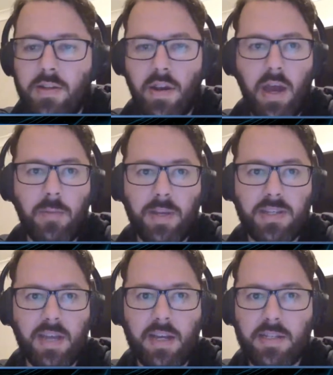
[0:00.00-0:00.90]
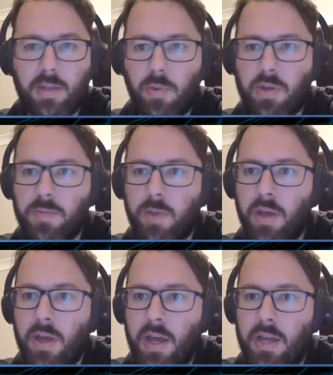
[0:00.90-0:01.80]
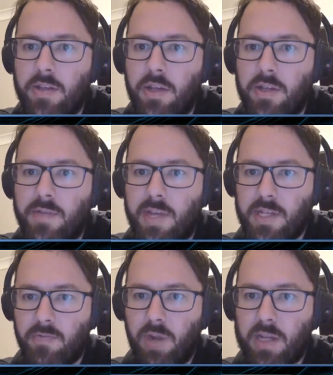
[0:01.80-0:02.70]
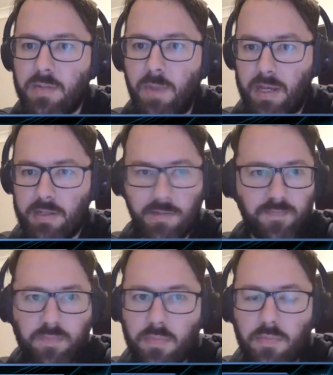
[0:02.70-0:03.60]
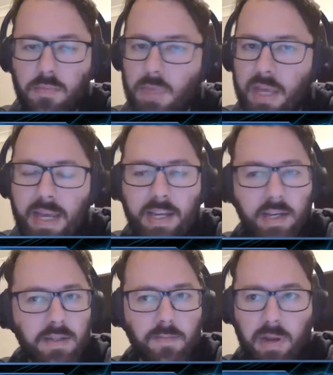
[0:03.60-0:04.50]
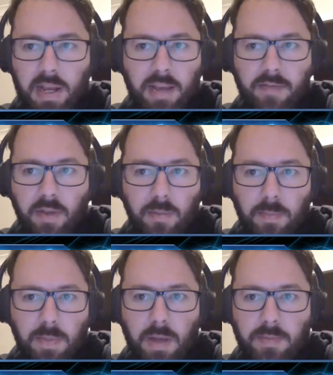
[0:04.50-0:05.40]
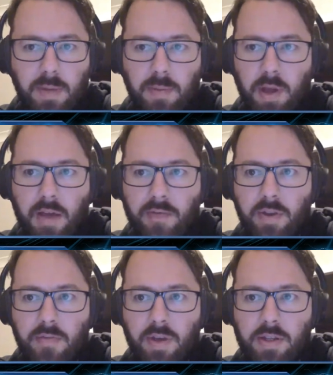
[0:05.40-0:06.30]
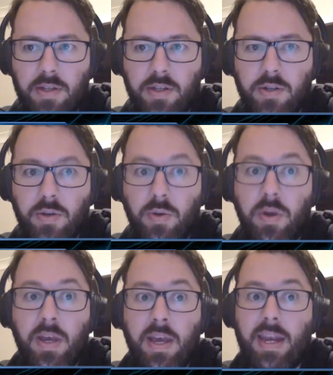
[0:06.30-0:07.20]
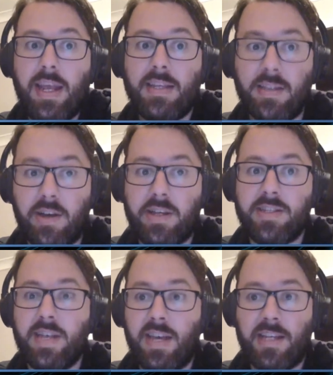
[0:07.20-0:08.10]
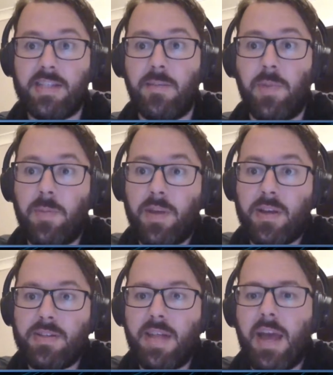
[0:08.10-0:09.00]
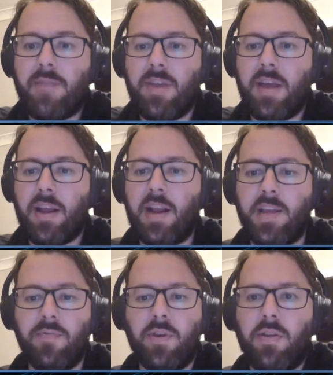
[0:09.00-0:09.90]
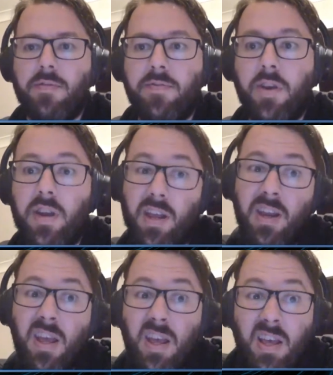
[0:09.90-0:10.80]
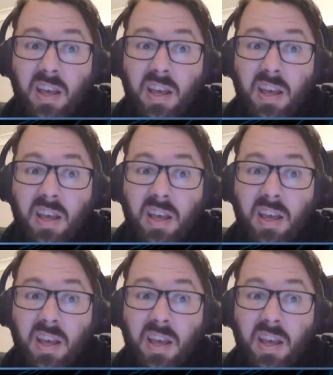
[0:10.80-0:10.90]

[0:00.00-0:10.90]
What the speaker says: I don't know how many seconds it was, but in terms of his race pace, he doesn't believe that BMW have an advantage at all. In his eyes, it's simply because they haven't had a clean run at the front, and